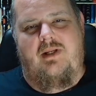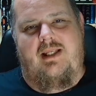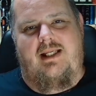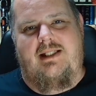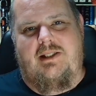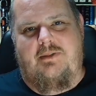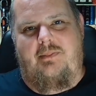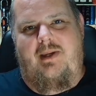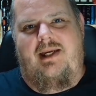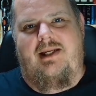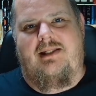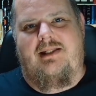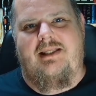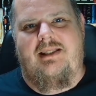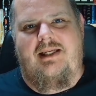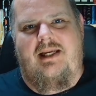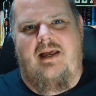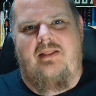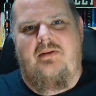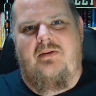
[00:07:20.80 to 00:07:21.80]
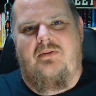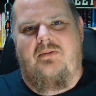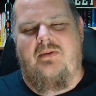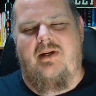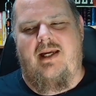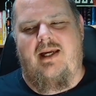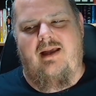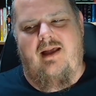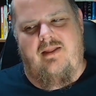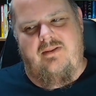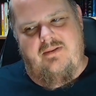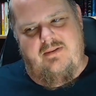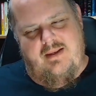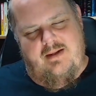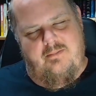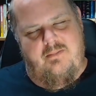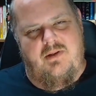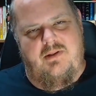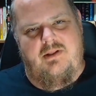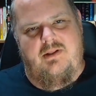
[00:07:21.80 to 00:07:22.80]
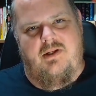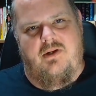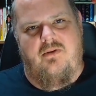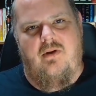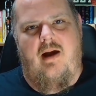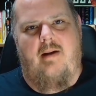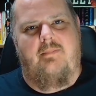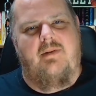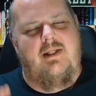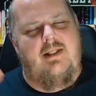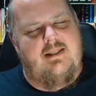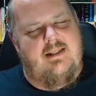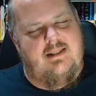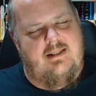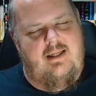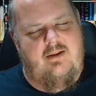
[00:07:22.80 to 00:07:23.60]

really speak to the other three other than Necropolis.